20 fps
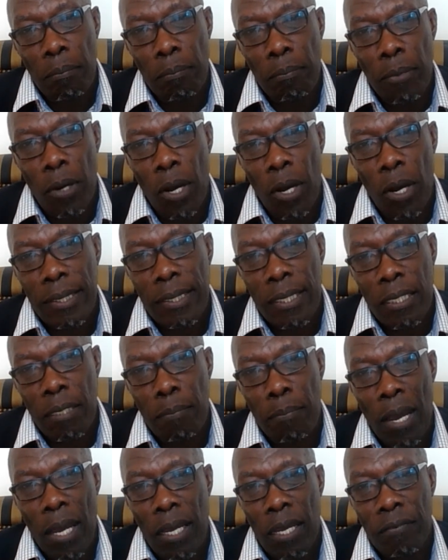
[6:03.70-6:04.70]
ball is in the
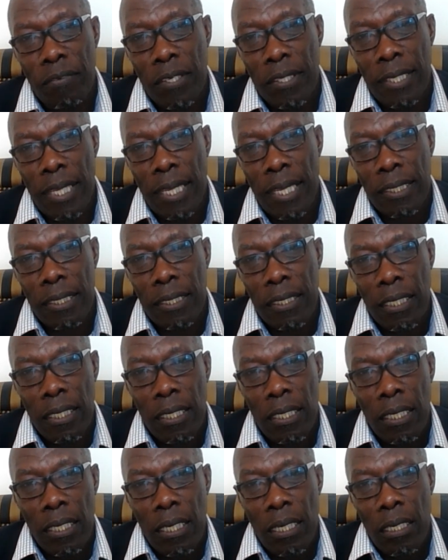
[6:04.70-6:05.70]
back of the net,
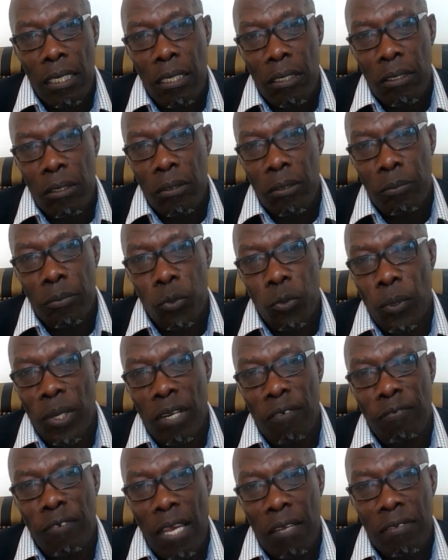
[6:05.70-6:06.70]

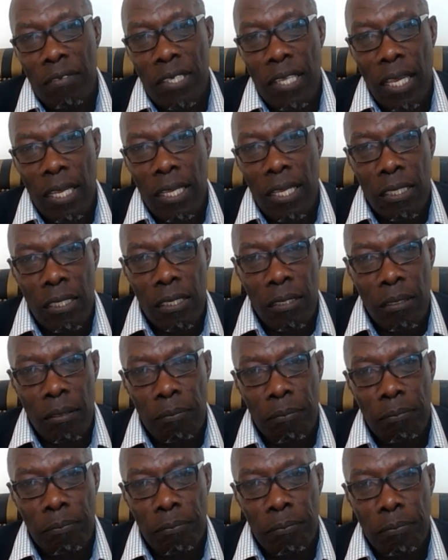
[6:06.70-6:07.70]
25 seconds
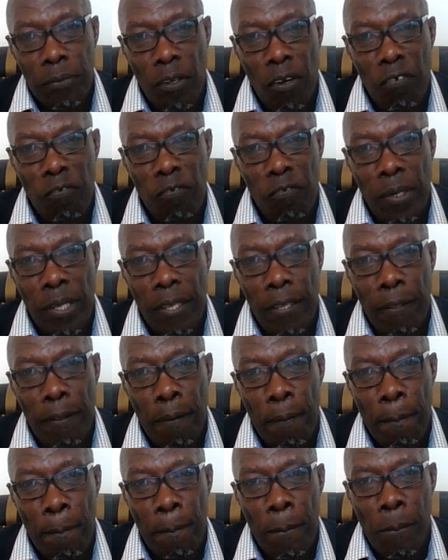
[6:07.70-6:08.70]
of play.
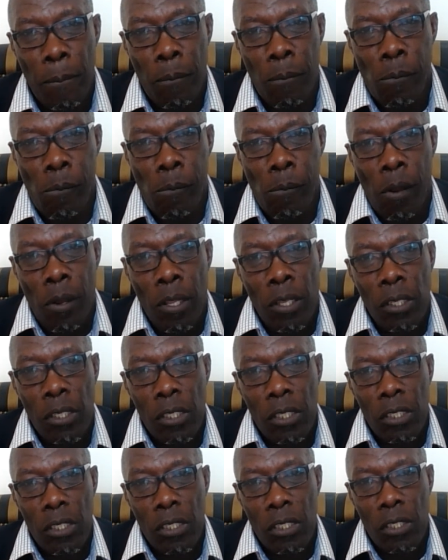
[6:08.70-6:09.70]

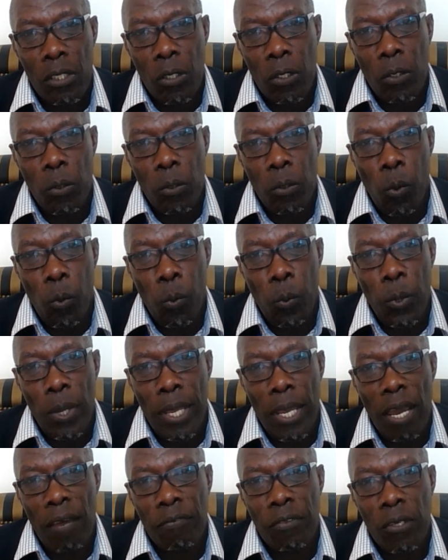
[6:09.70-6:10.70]
So we
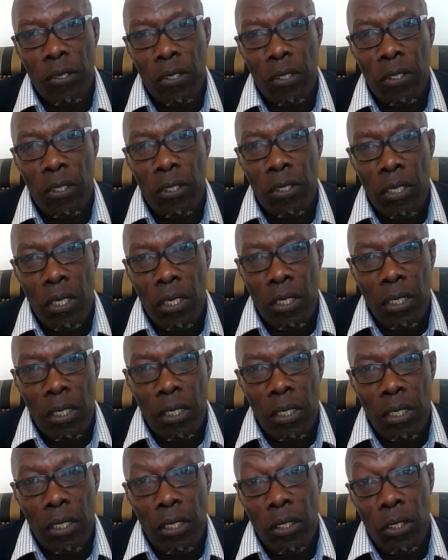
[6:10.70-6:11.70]
have to
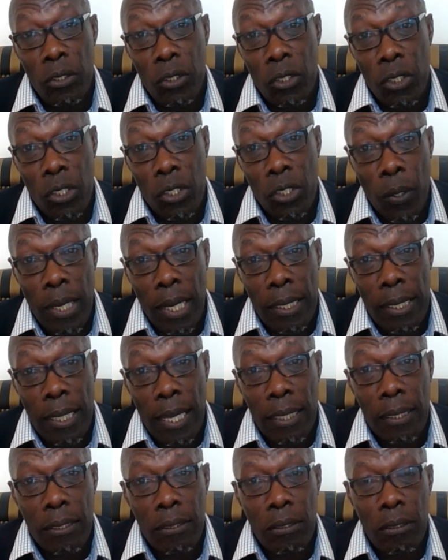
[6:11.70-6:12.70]
just look at
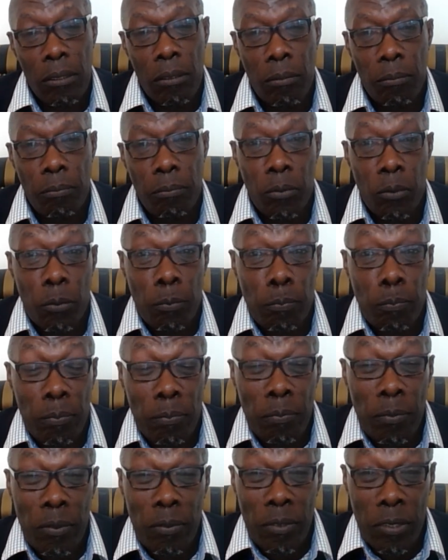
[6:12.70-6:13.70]
that to
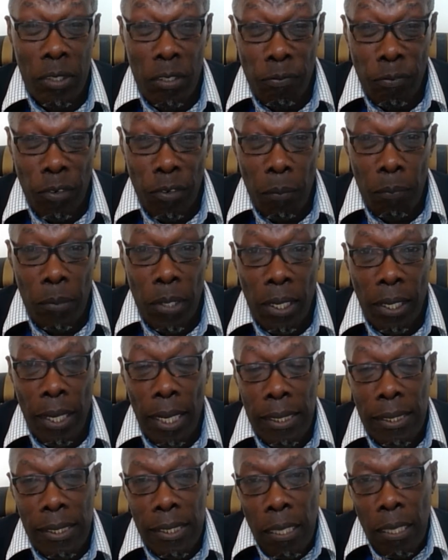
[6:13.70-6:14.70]
develop the
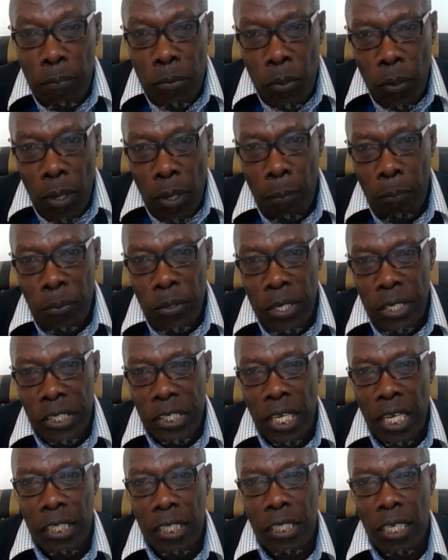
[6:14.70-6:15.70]
conceptual
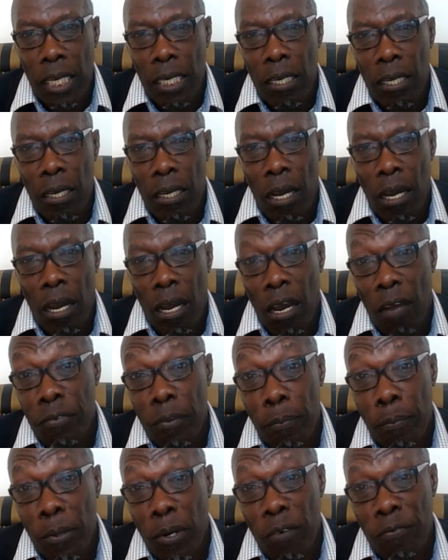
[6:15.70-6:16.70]
appreciation of the
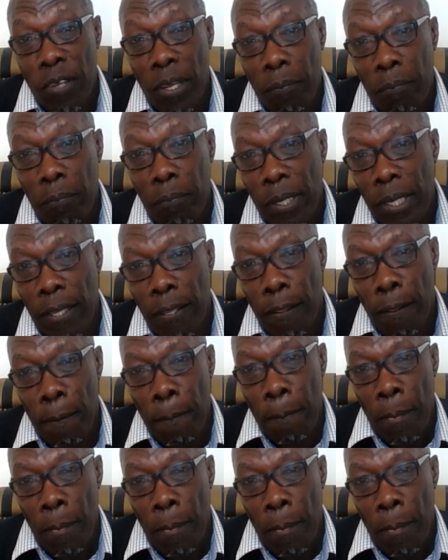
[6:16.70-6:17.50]
perfect play.